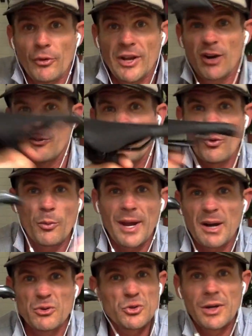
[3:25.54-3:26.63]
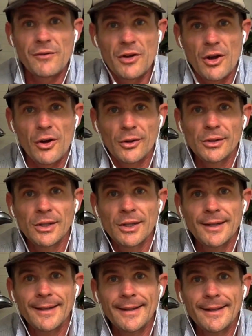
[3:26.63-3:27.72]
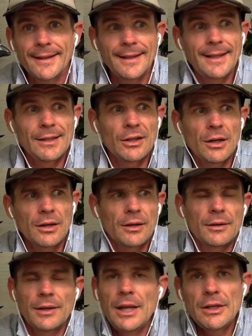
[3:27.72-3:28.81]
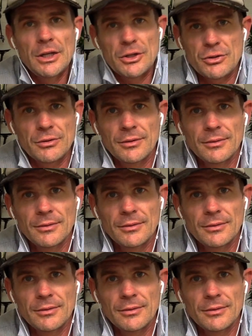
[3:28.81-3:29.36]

or down or forward or backwards. You wouldn't even know. And you're like, oh, I got a neat issue.